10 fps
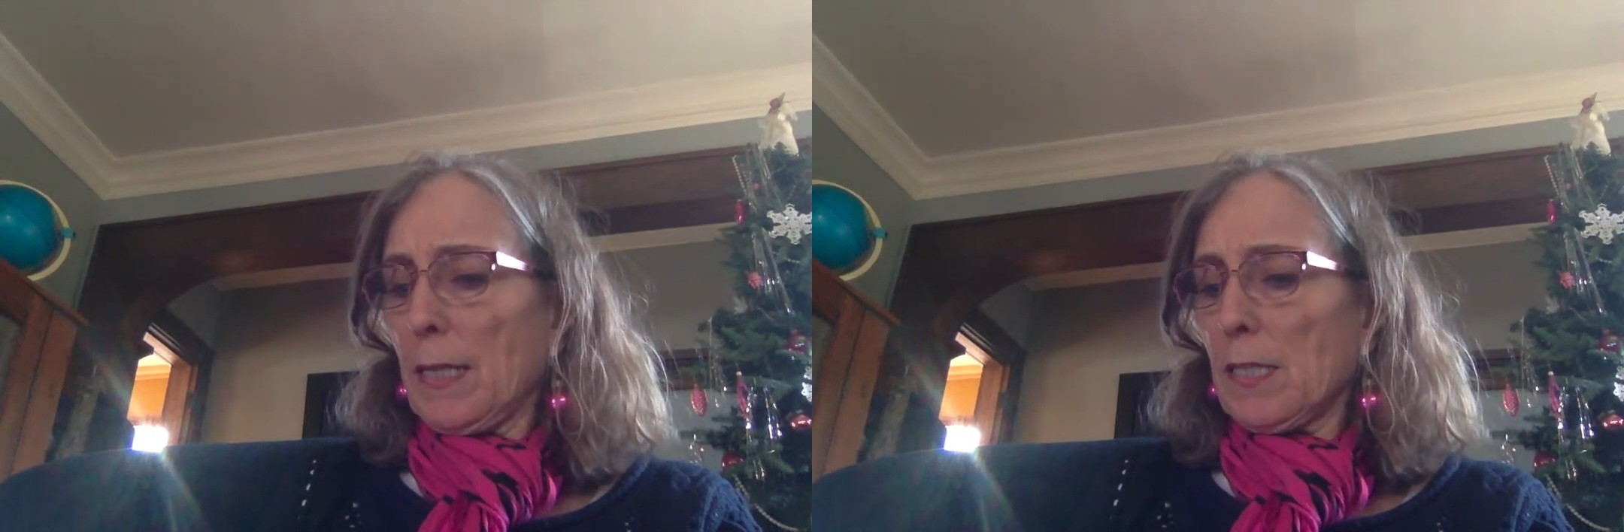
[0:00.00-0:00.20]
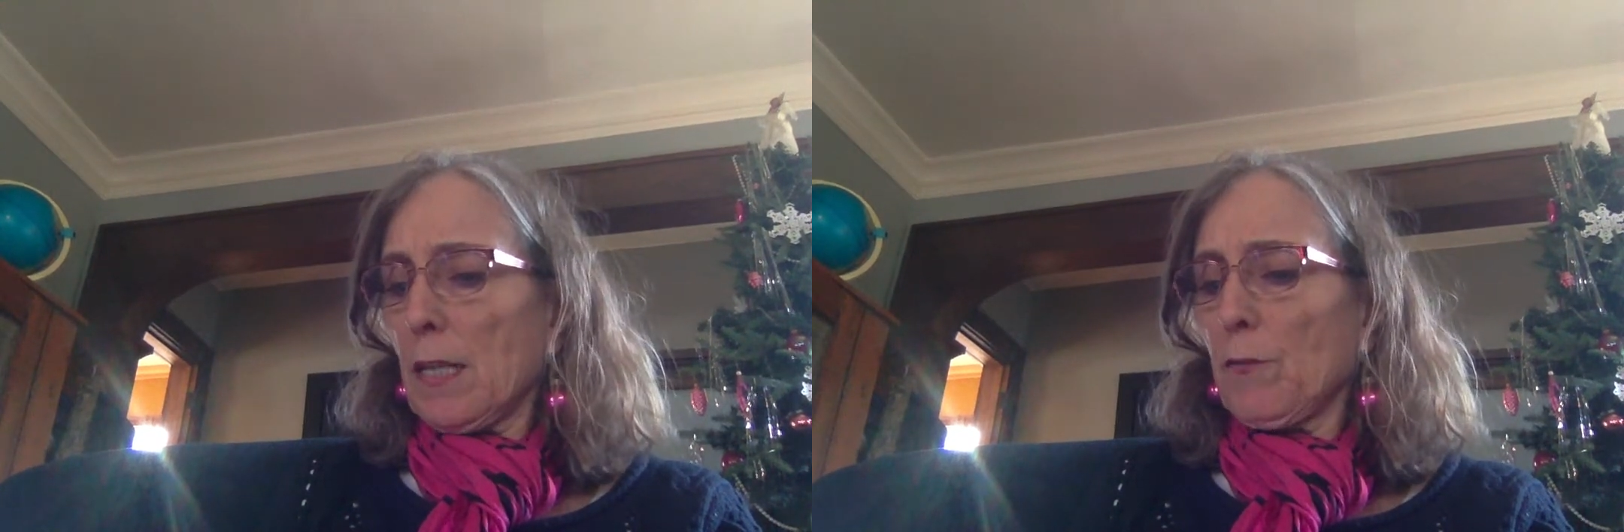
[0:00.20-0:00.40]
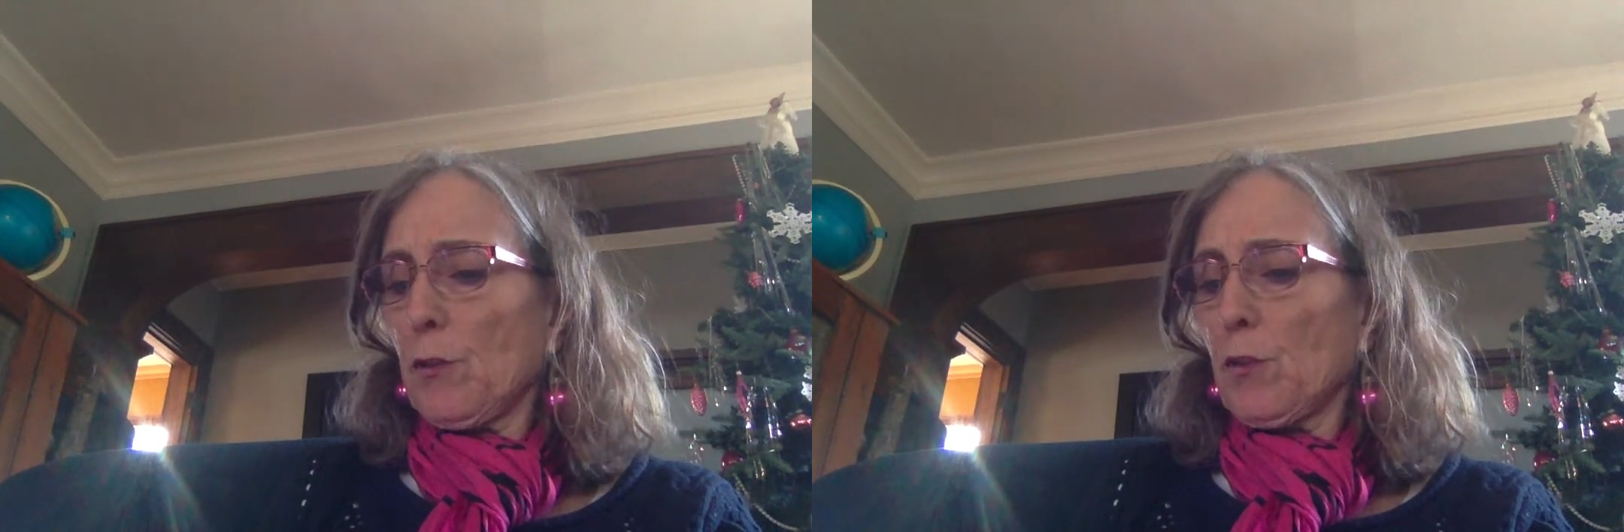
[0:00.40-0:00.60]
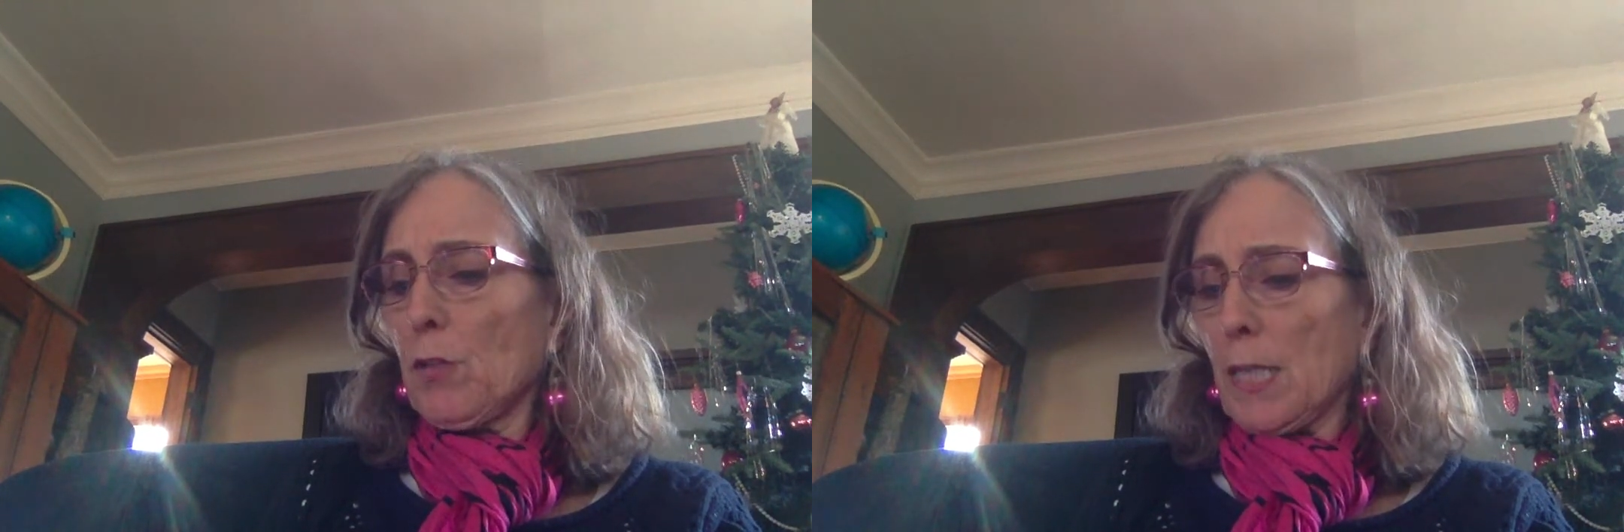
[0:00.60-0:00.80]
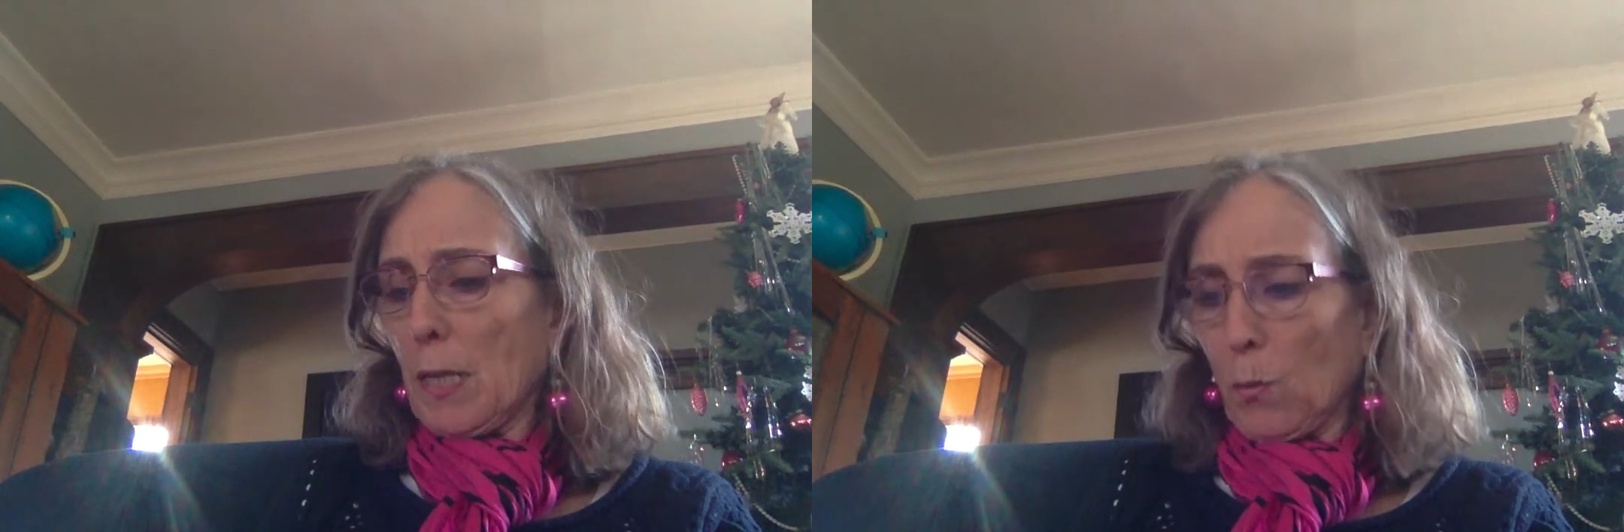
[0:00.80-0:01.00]
He said for you
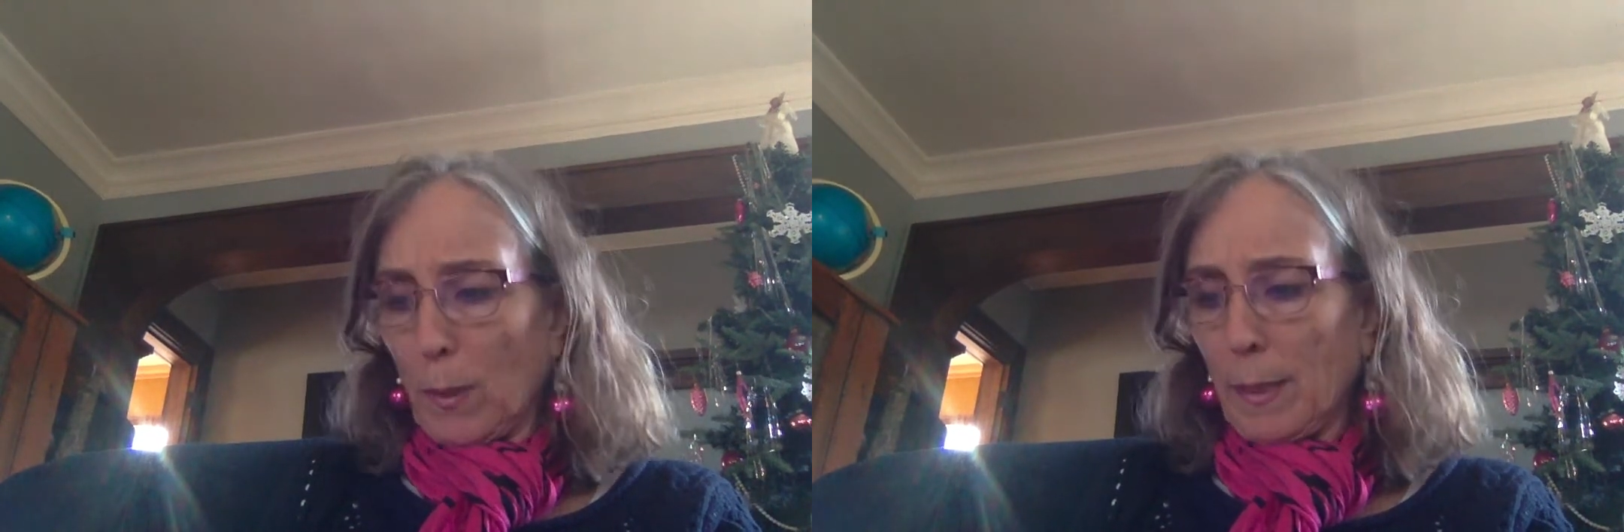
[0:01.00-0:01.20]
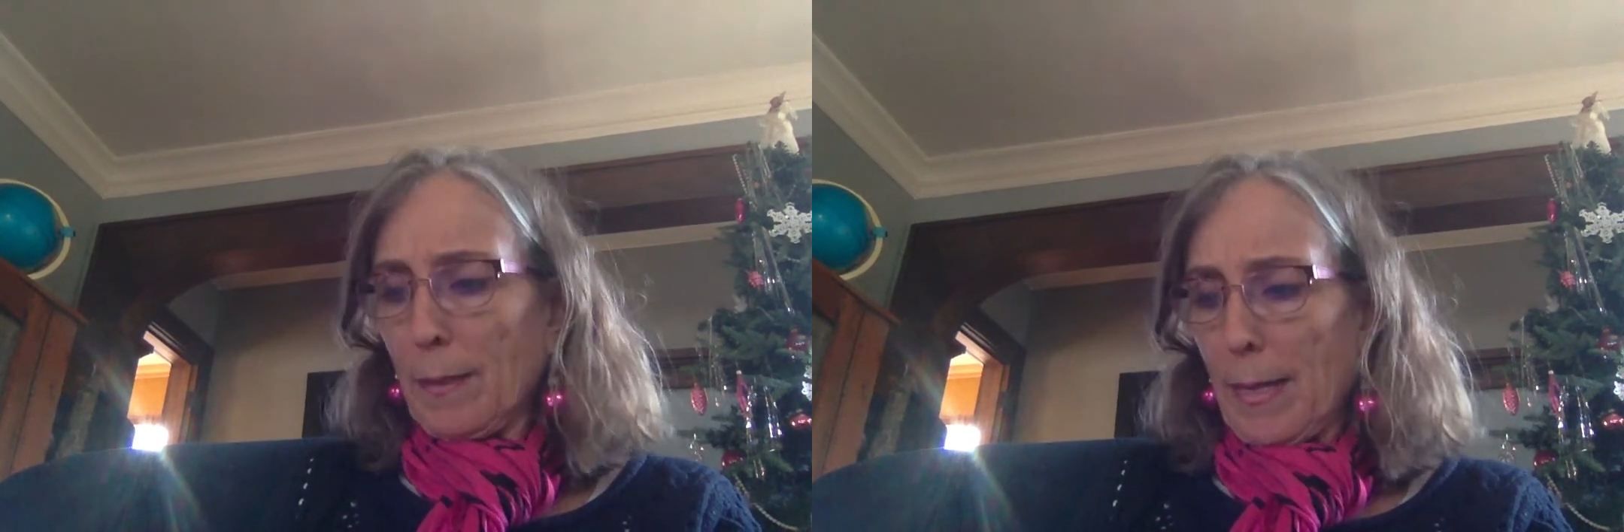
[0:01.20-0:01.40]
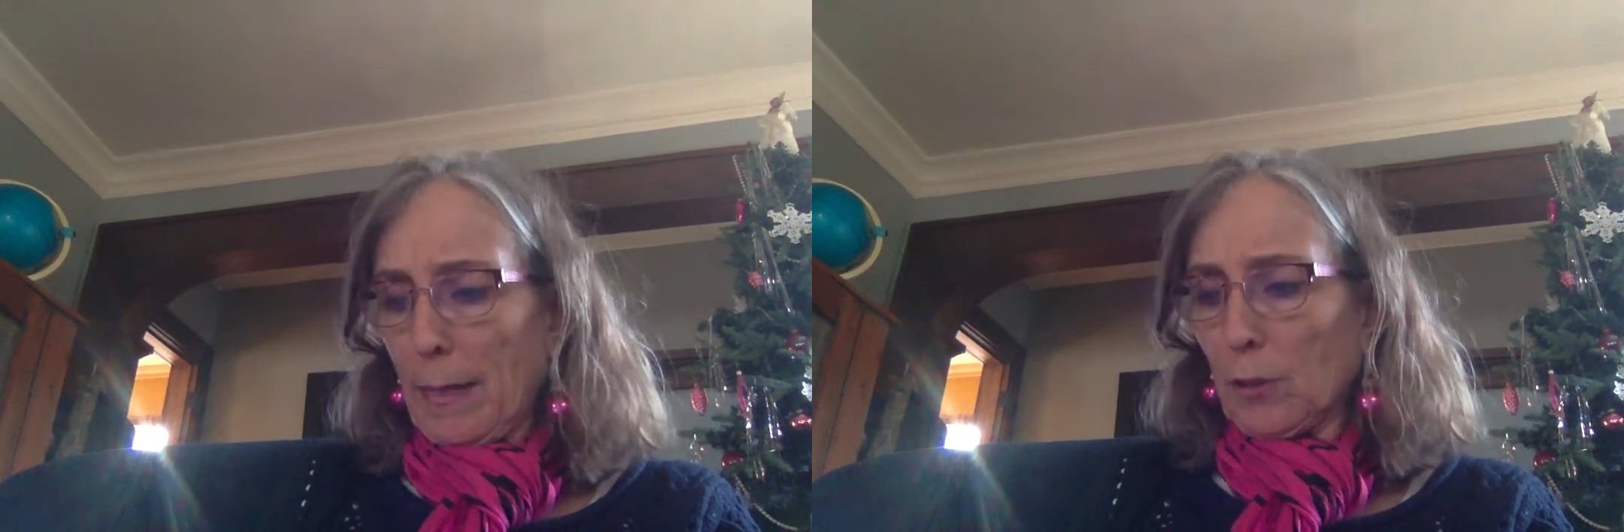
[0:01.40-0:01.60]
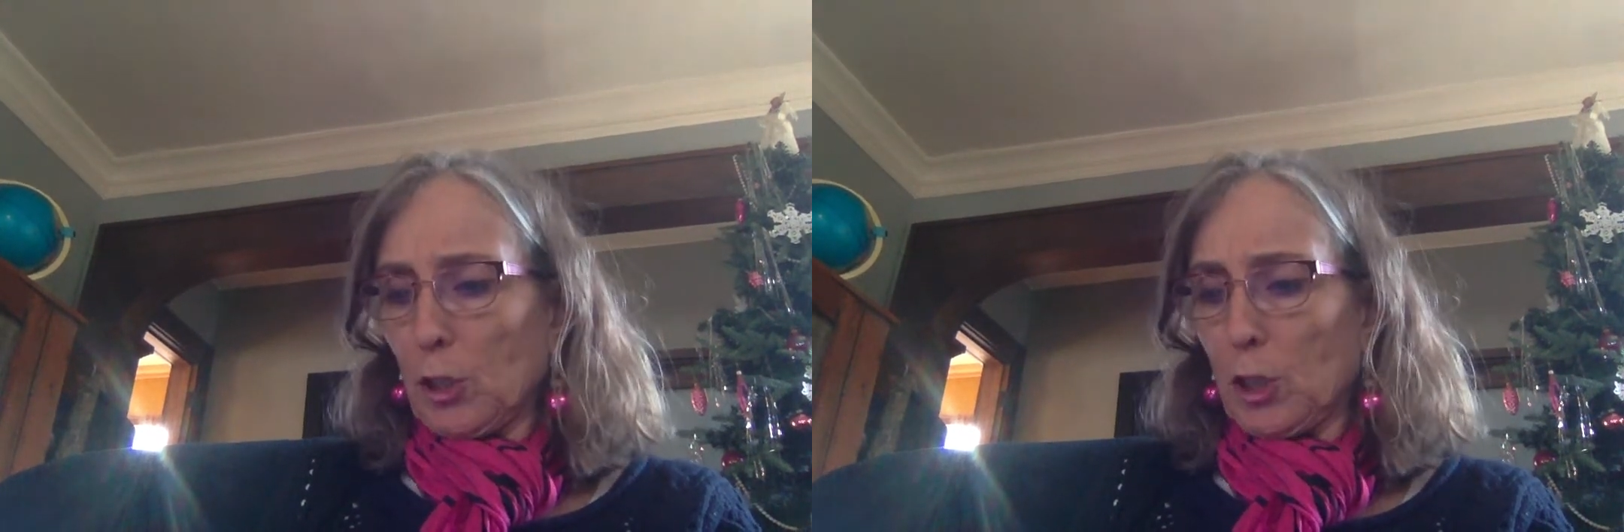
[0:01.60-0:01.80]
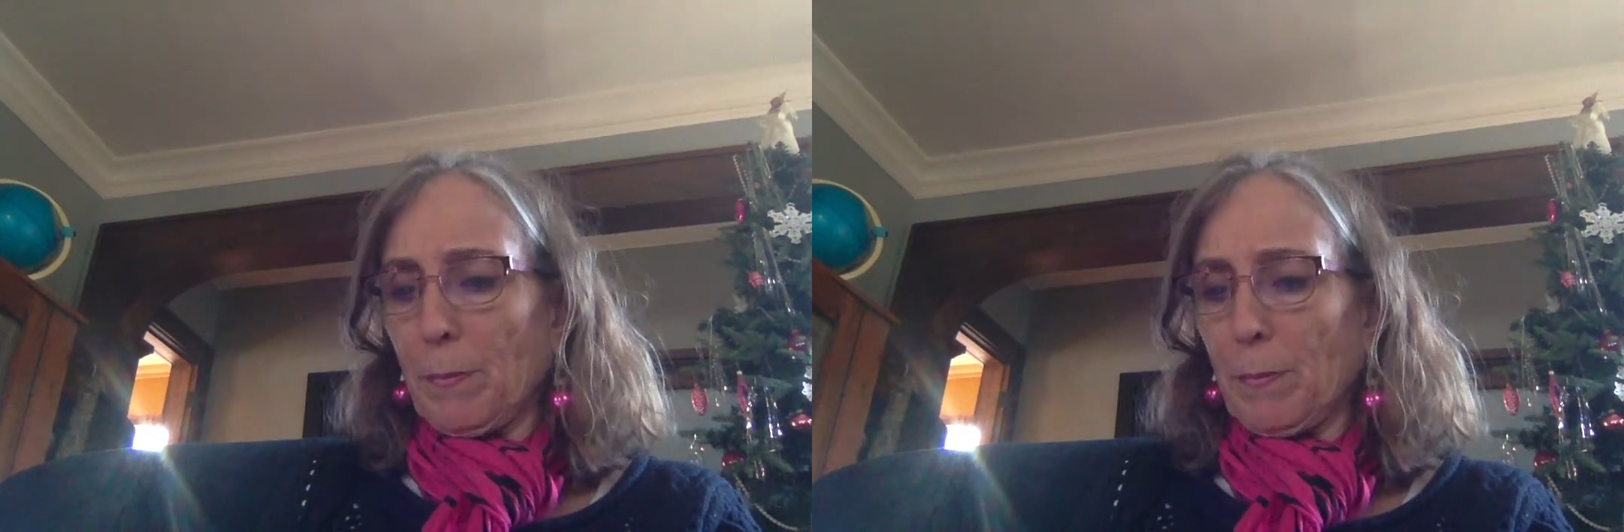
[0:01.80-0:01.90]
to take one of the allergy